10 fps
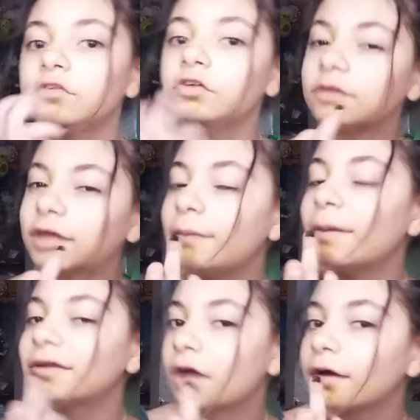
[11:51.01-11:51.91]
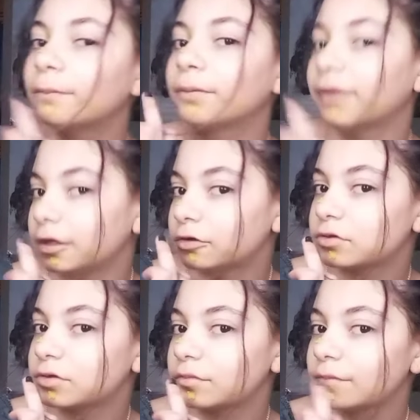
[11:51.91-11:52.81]
just to keep my tongue in
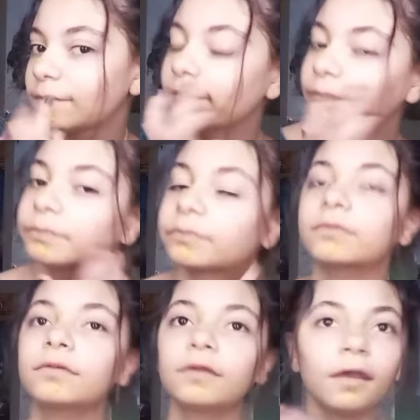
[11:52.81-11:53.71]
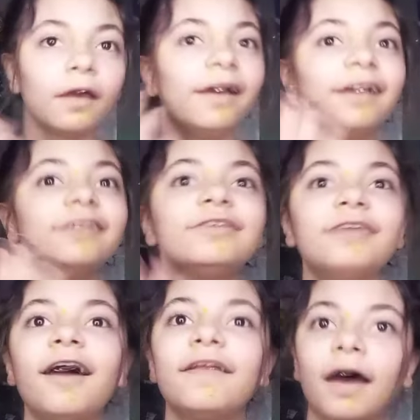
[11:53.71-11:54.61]
place. It's
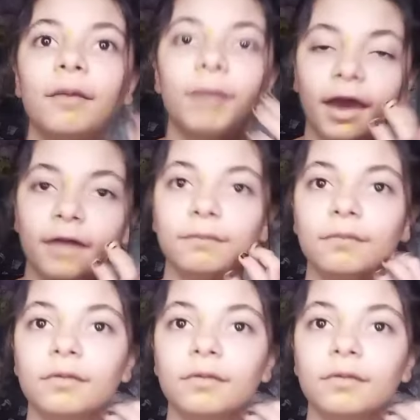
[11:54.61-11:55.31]
not that bad.